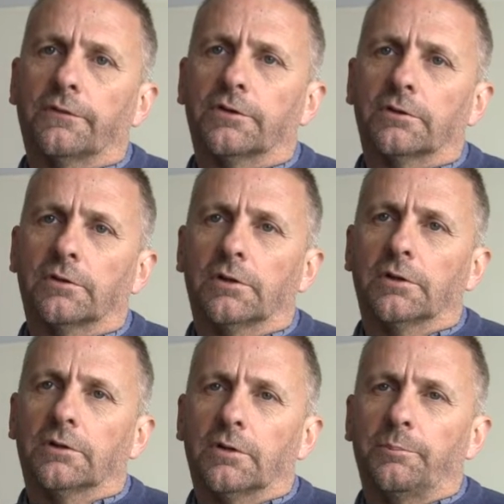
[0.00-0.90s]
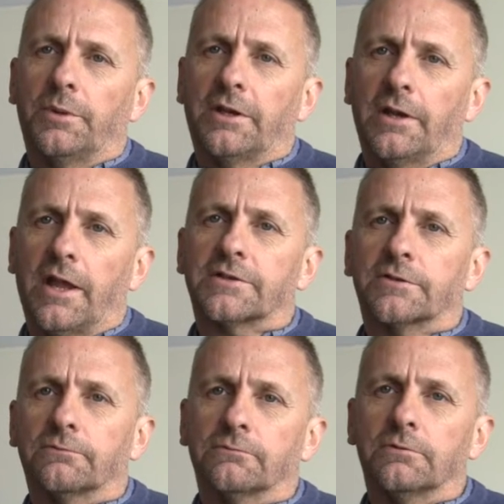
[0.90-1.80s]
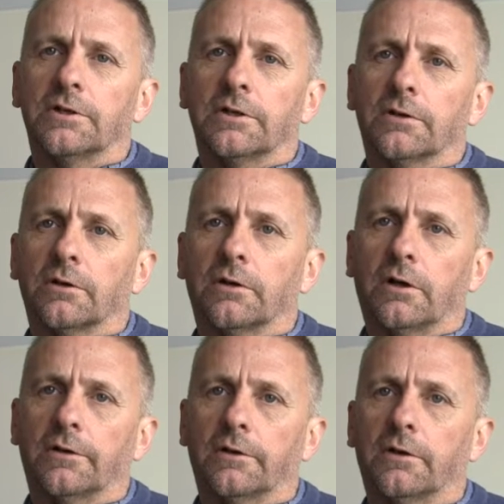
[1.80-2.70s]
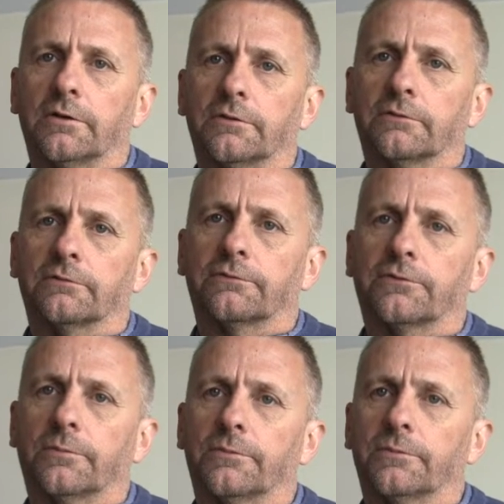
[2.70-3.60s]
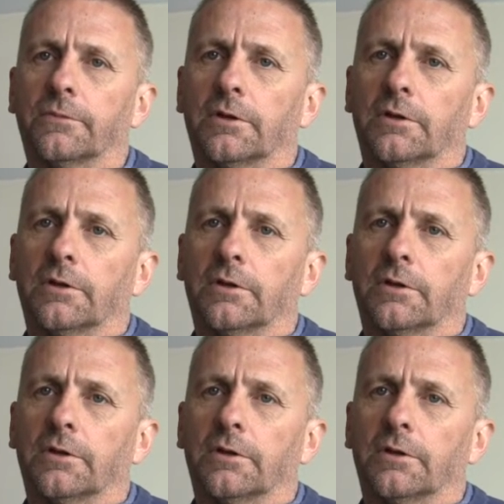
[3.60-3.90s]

I think the big lesson really that I learned from